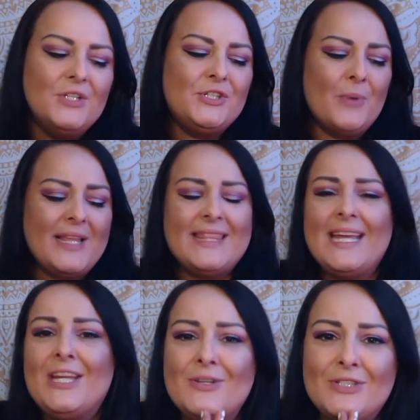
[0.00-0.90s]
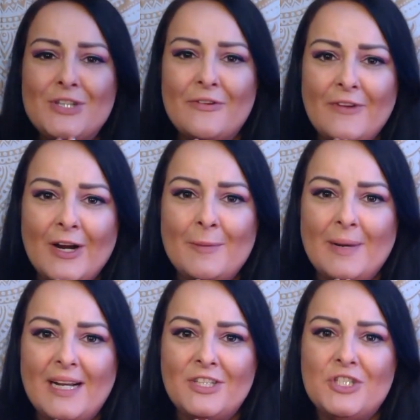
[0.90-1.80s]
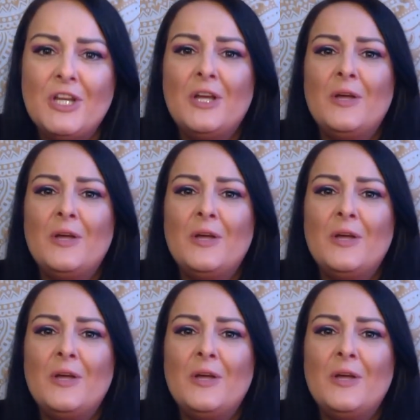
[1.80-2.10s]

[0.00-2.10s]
So I thank you so very much.